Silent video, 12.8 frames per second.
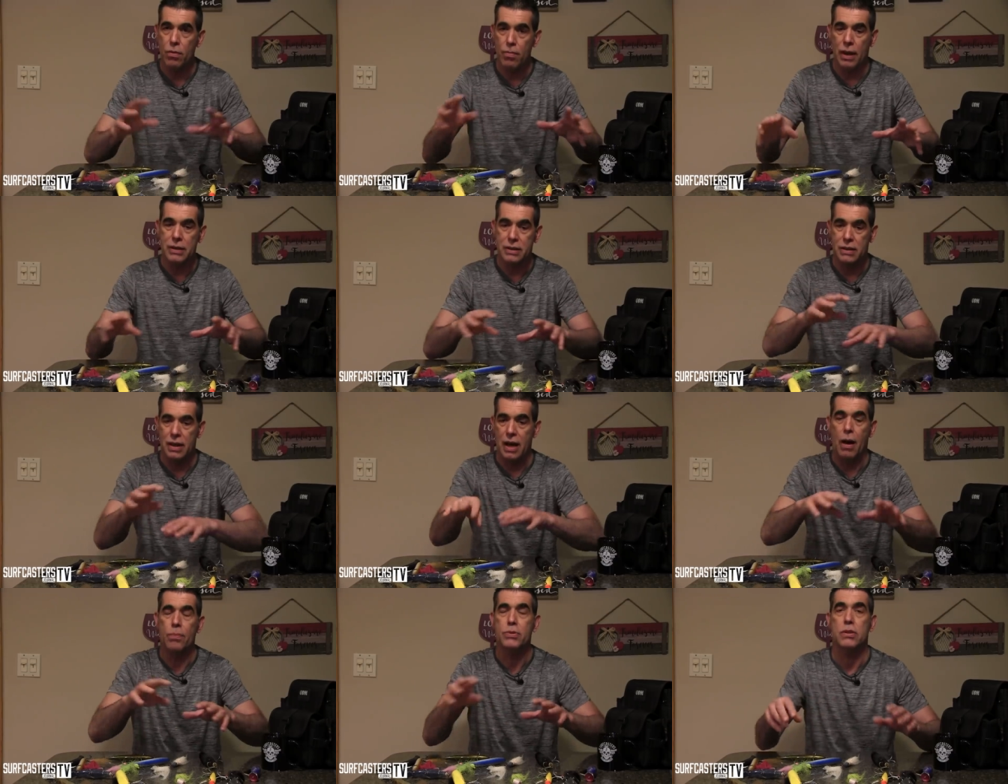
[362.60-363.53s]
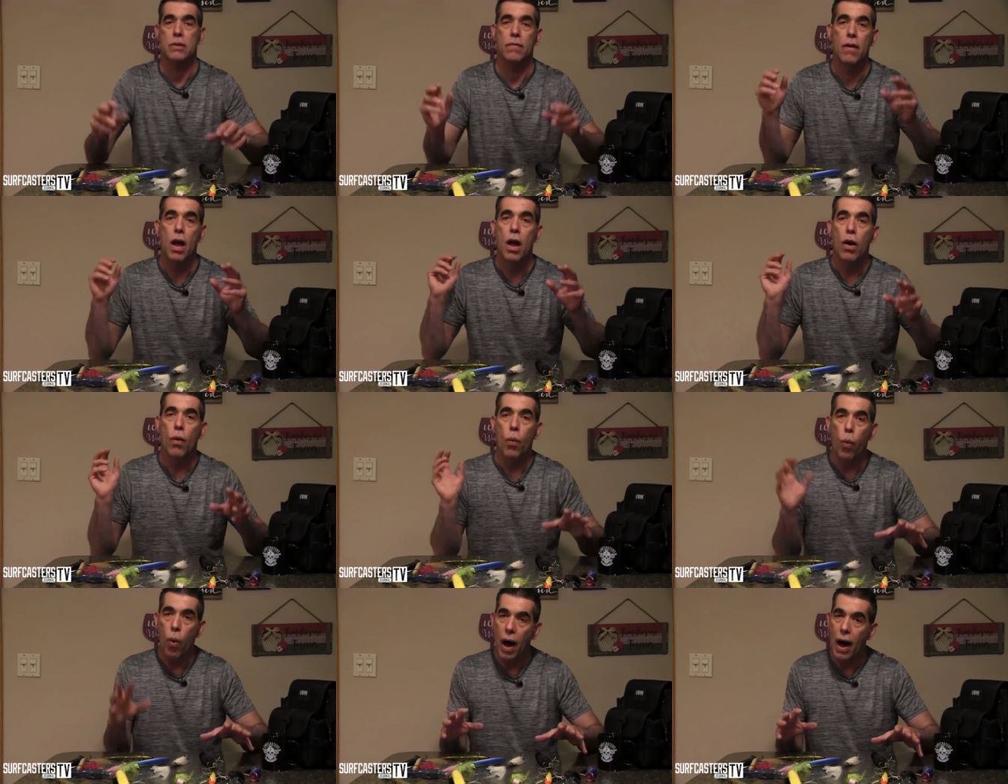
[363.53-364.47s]
you my synopsis of
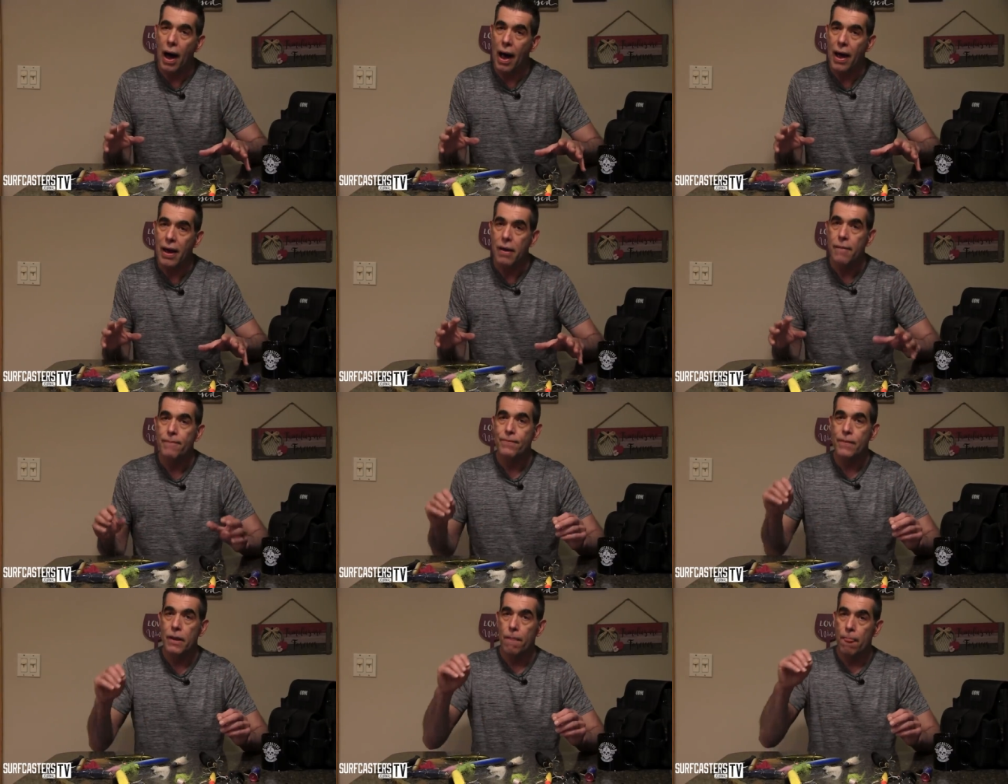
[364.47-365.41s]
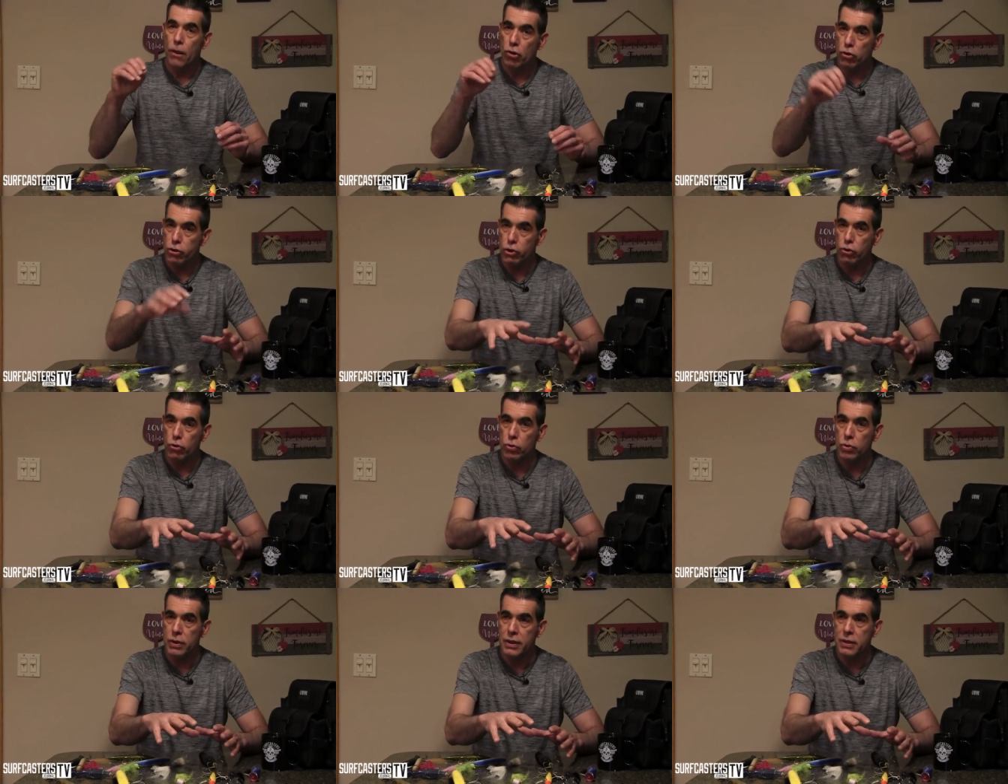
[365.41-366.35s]
why you should
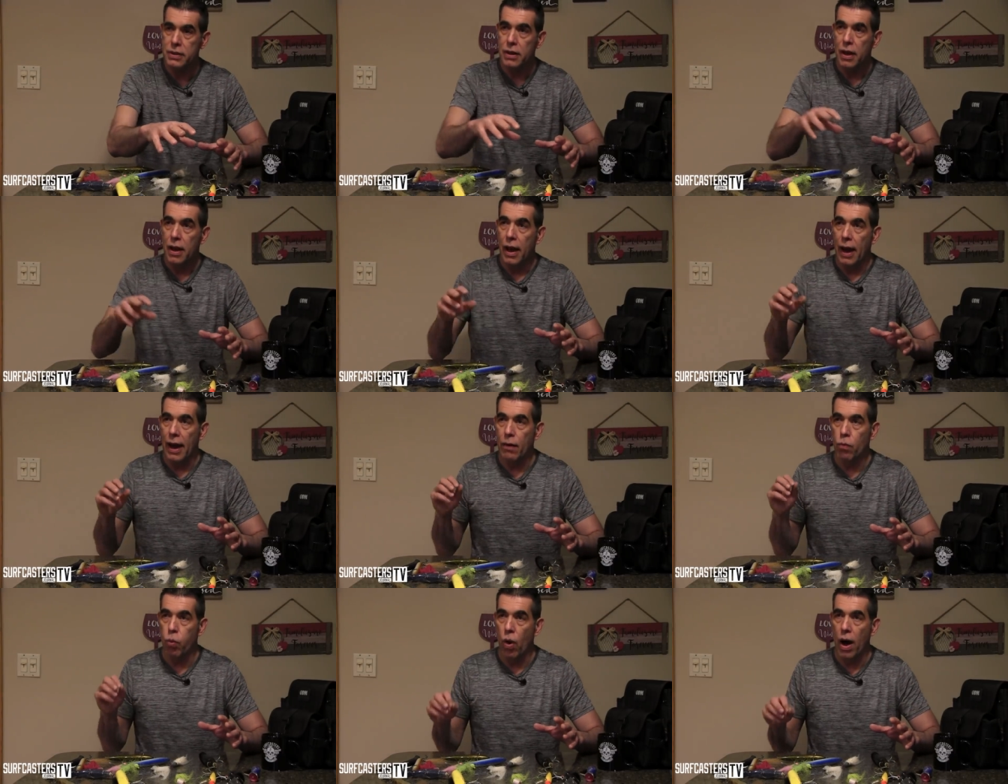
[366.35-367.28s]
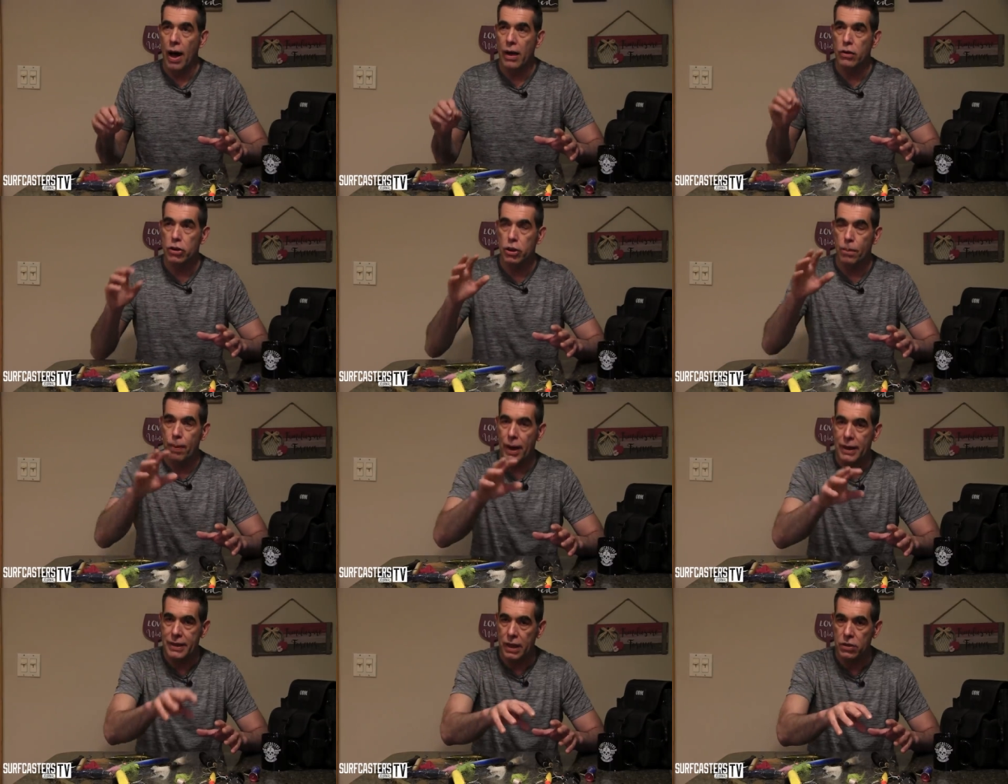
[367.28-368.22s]
do this and why you should pay
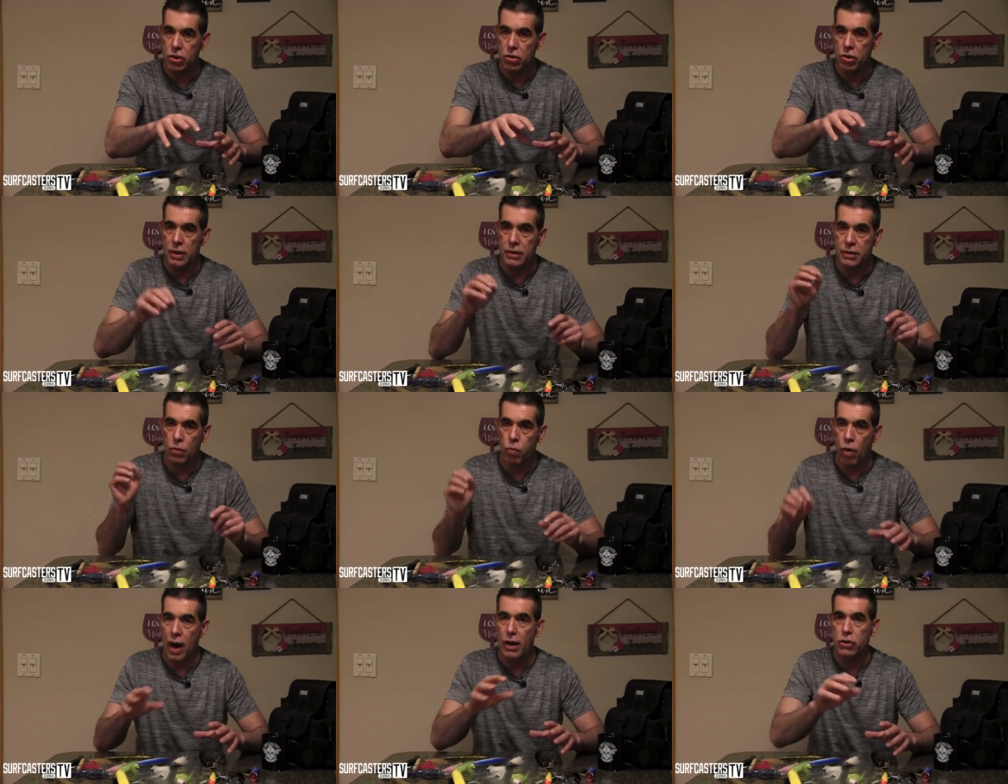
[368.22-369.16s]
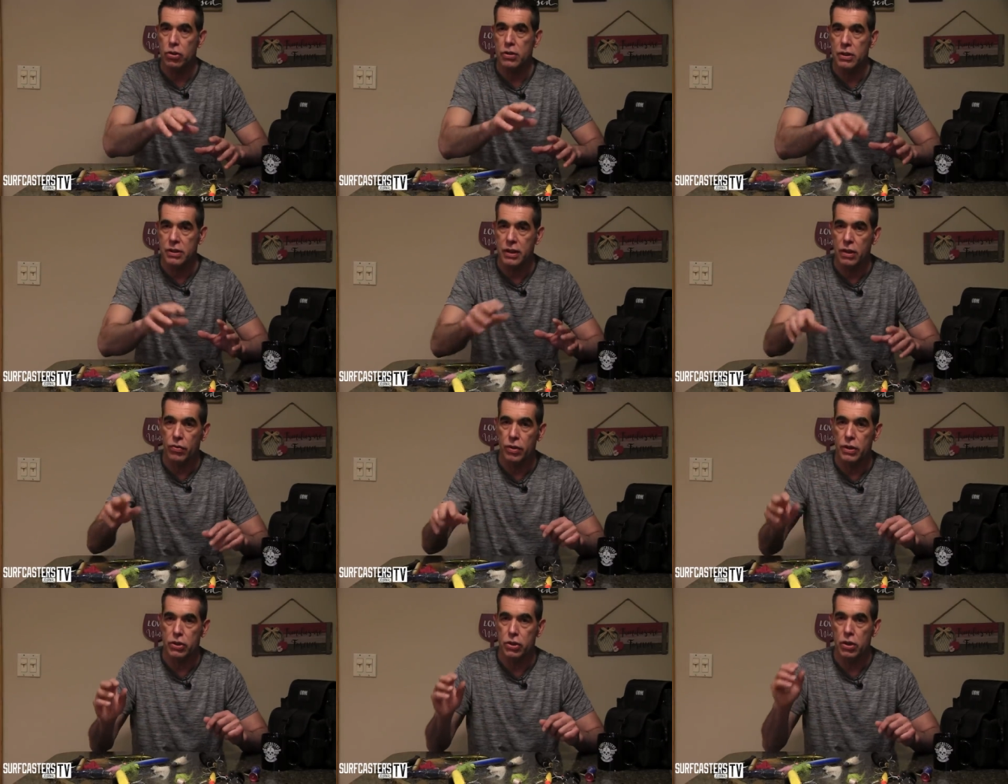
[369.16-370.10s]
attention to this and why should this
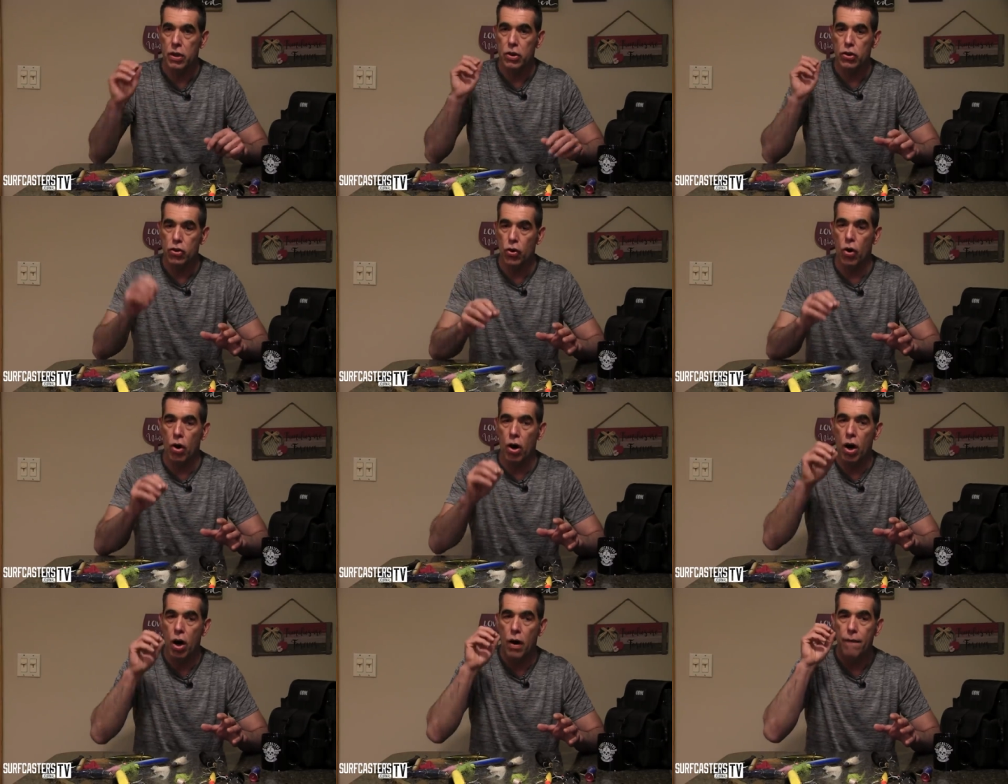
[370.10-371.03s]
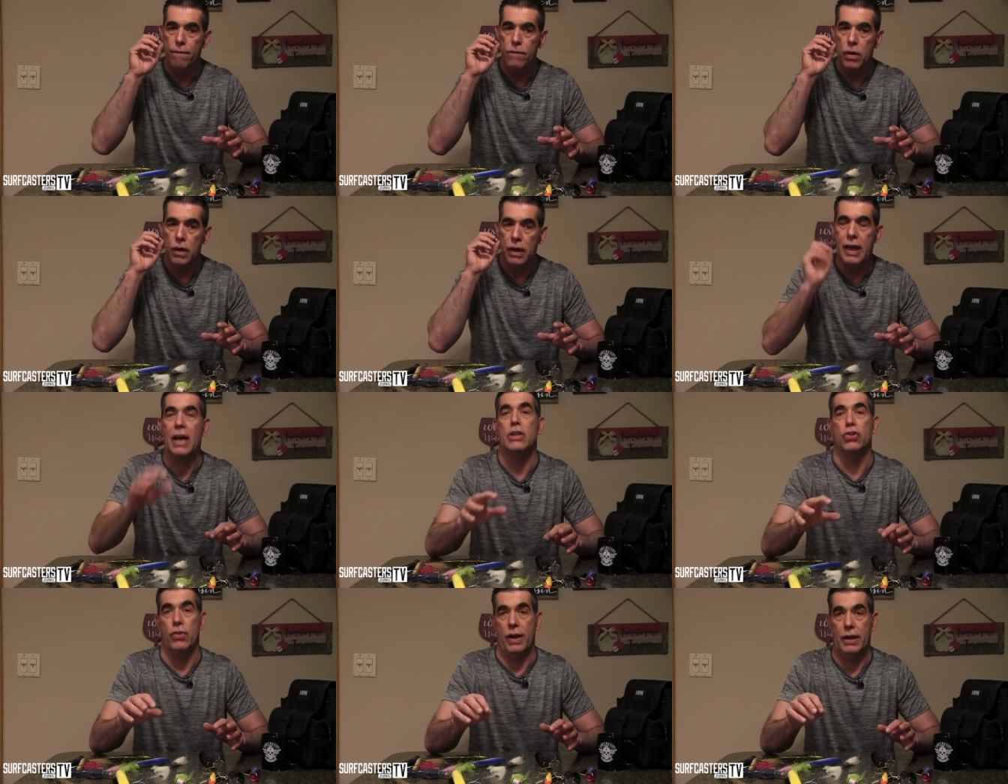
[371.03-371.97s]
increase your
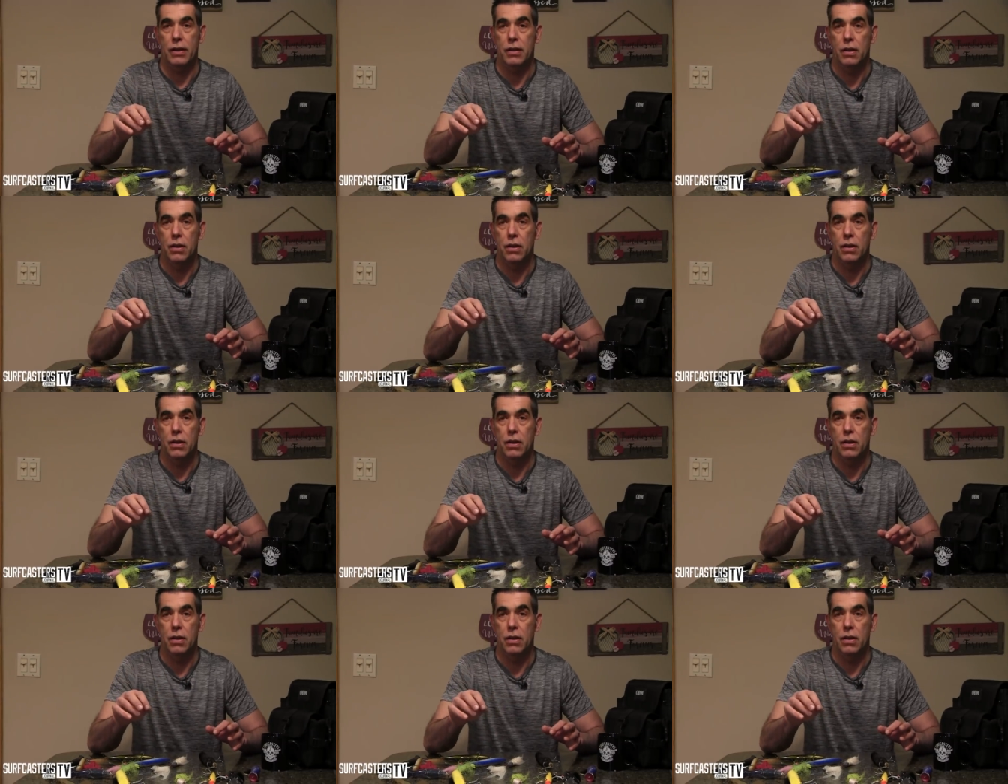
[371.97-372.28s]
catch rate,